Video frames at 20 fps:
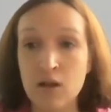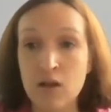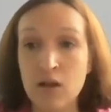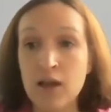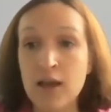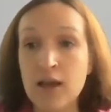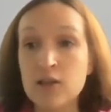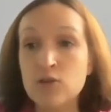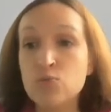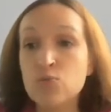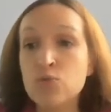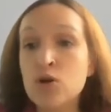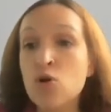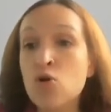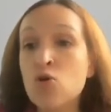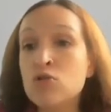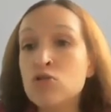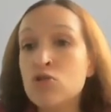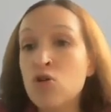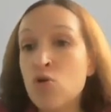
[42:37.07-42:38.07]
And we
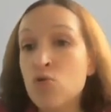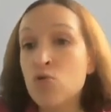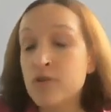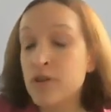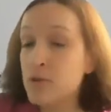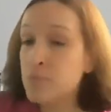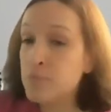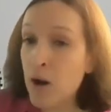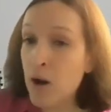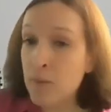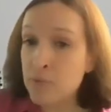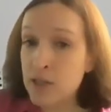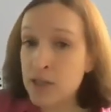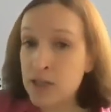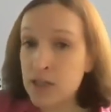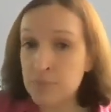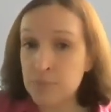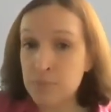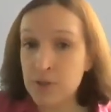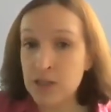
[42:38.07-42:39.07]
all know that
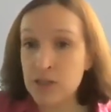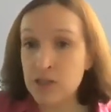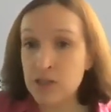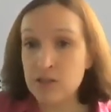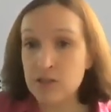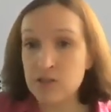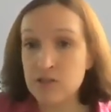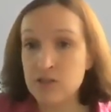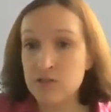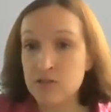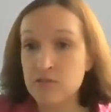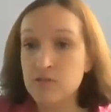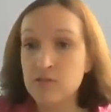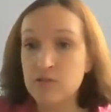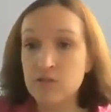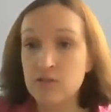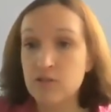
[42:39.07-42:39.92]
public opinions,